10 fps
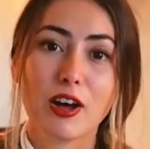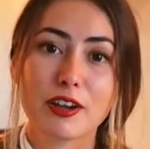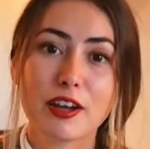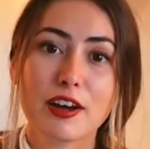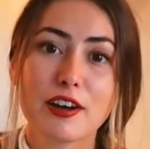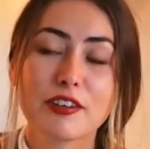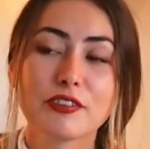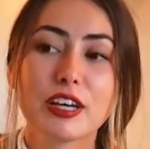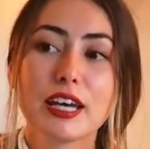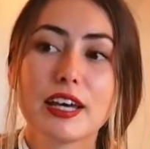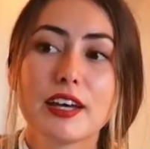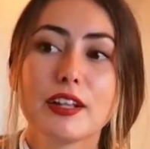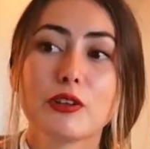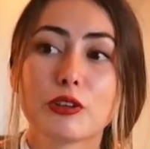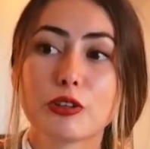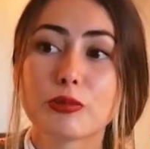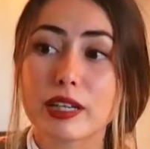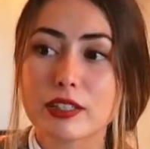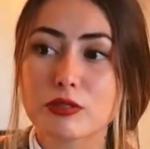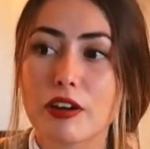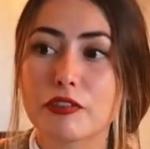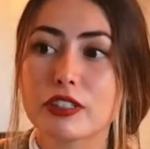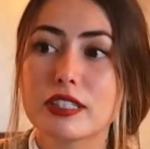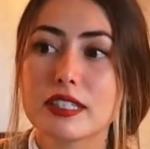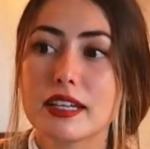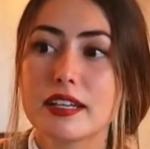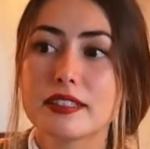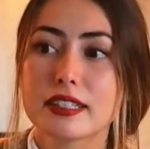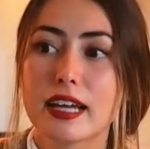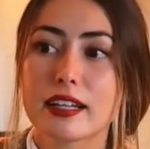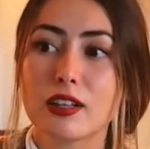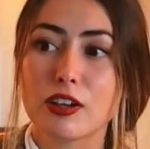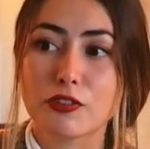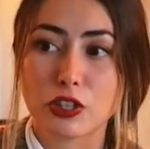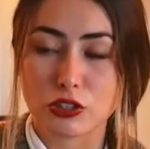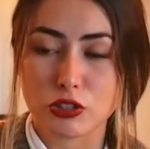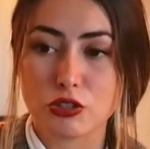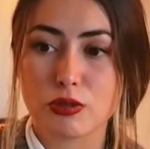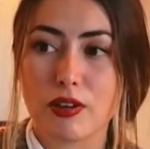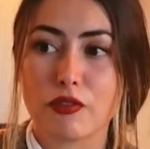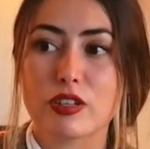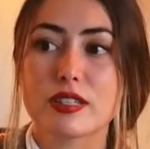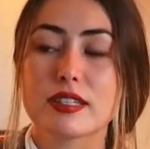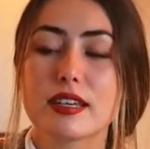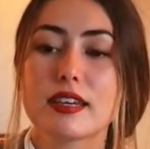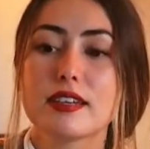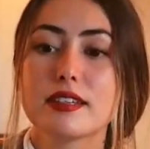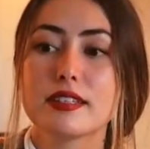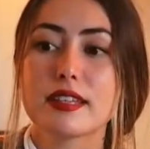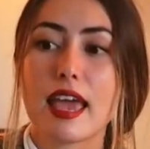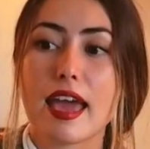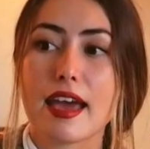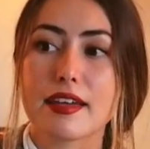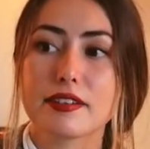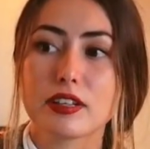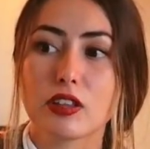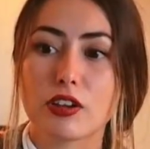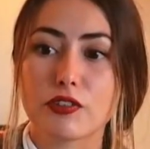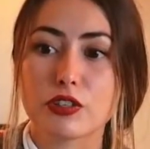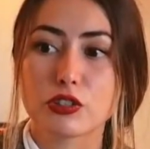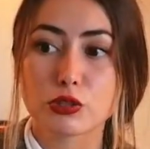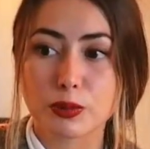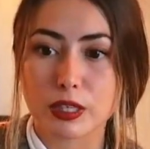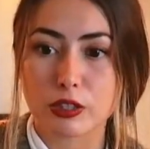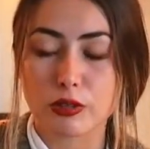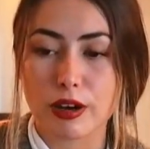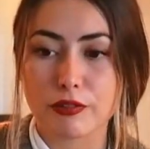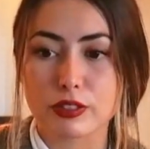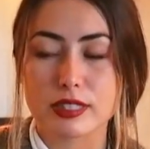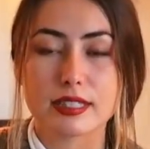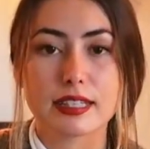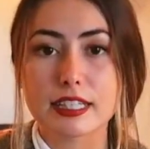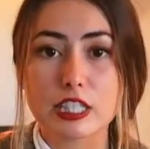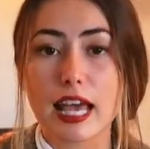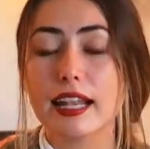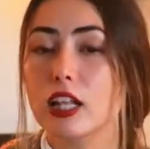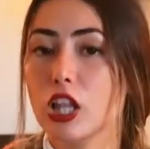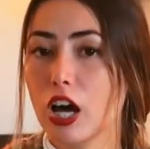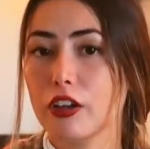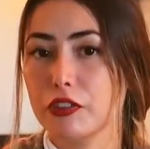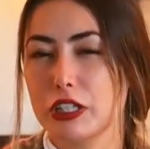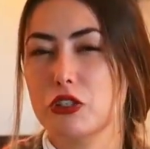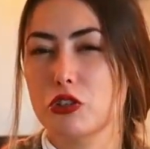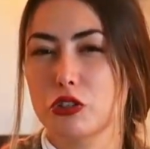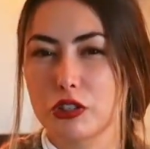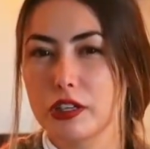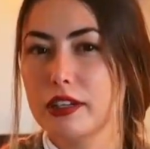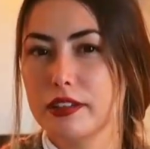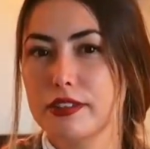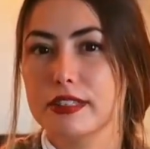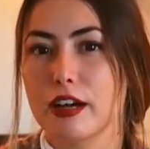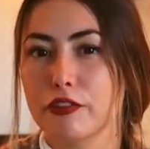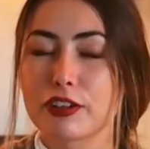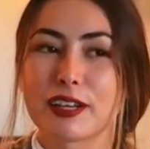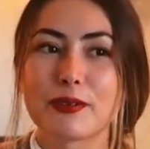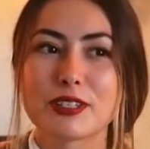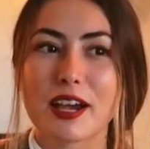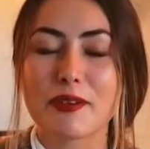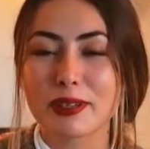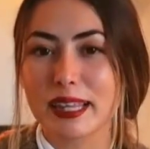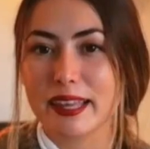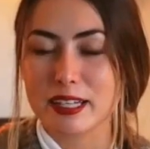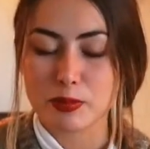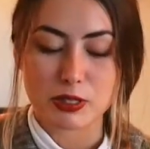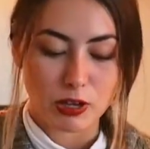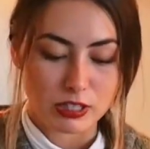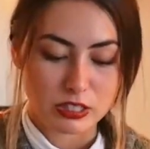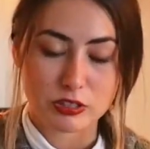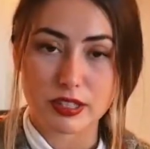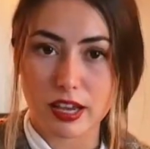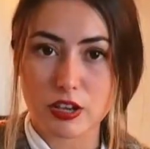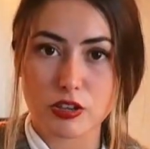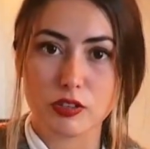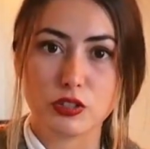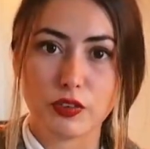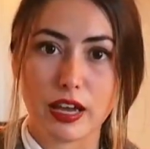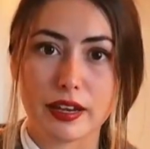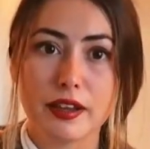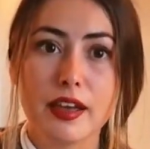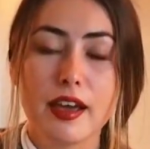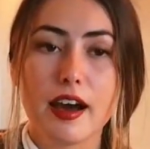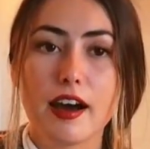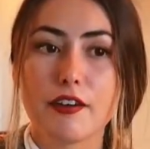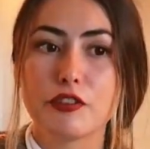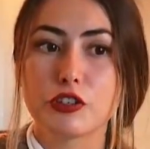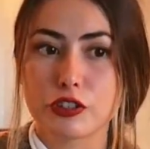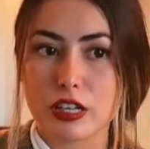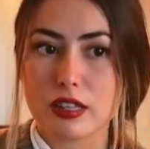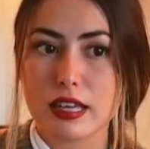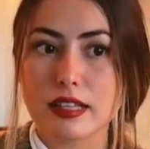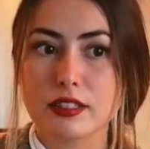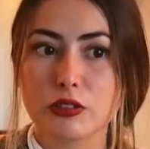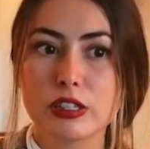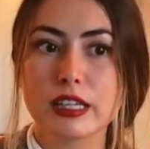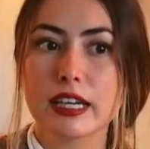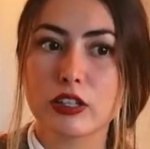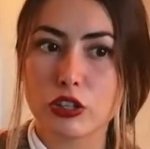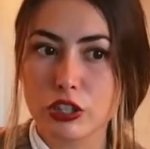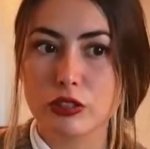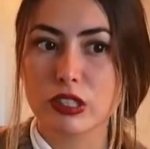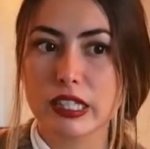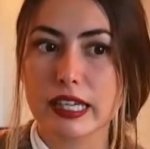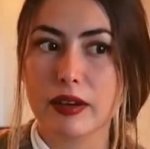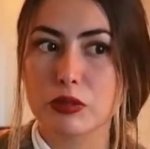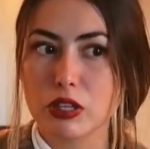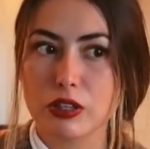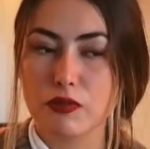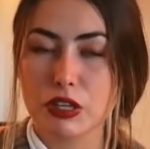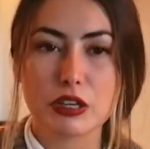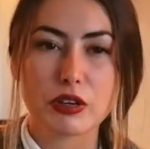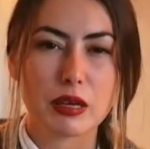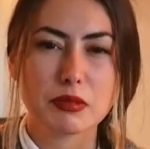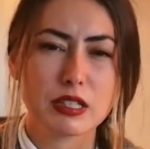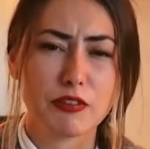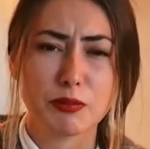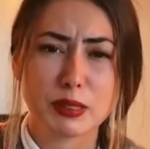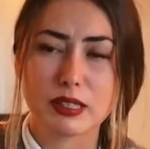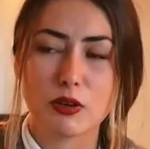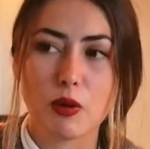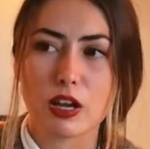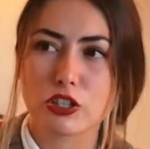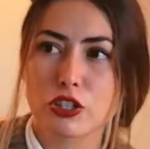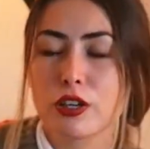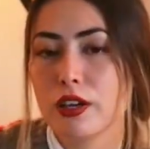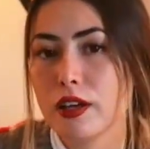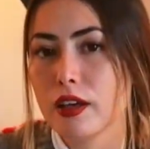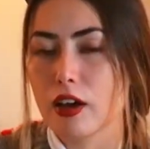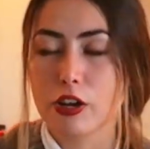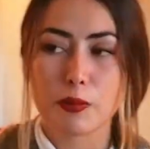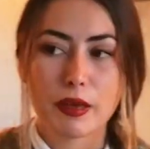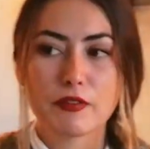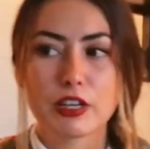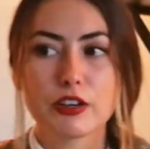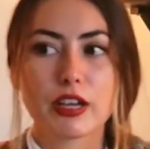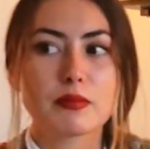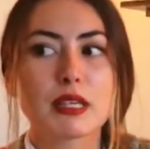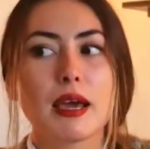lot of Lord of the Rings references, it had a lot of Doctor Who references, and a lot of the superhero references. It just had a lot of like nerd stuff in it, which I really liked because Oscar is like a huge fan of nerdy things. The only thing I couldn't really get was all the video game stuff because I don't watch I don't play video games.